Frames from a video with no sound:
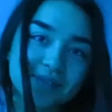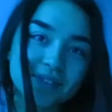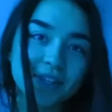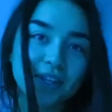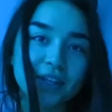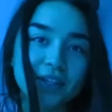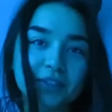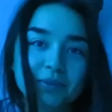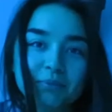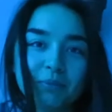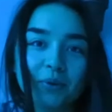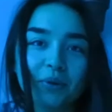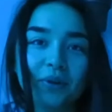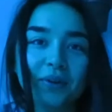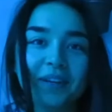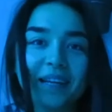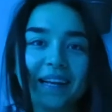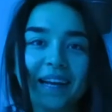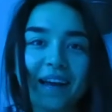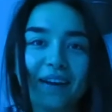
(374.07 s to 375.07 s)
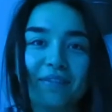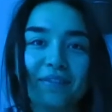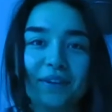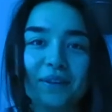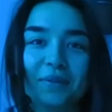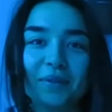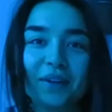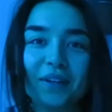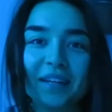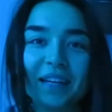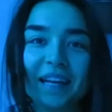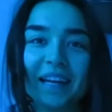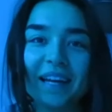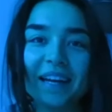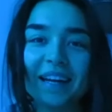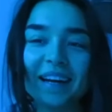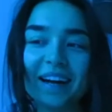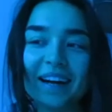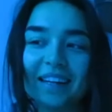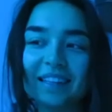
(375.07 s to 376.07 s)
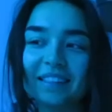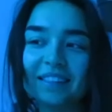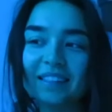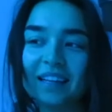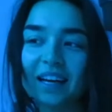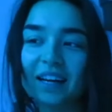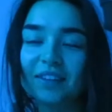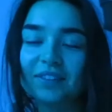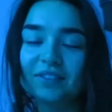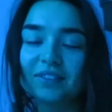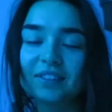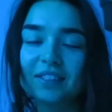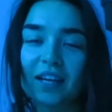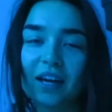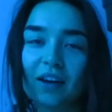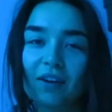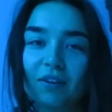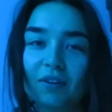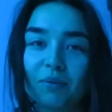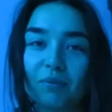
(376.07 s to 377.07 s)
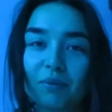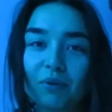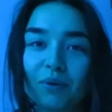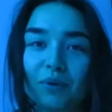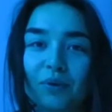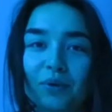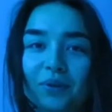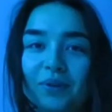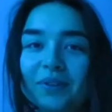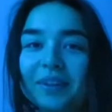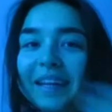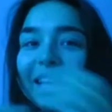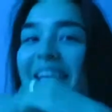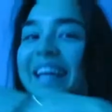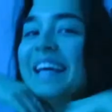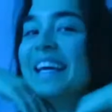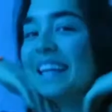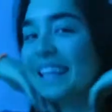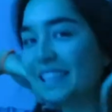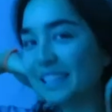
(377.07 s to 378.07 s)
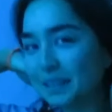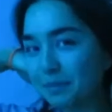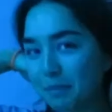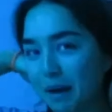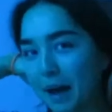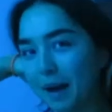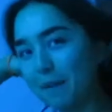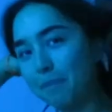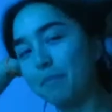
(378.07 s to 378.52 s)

Good morning, everybody. I sound terrible. It's my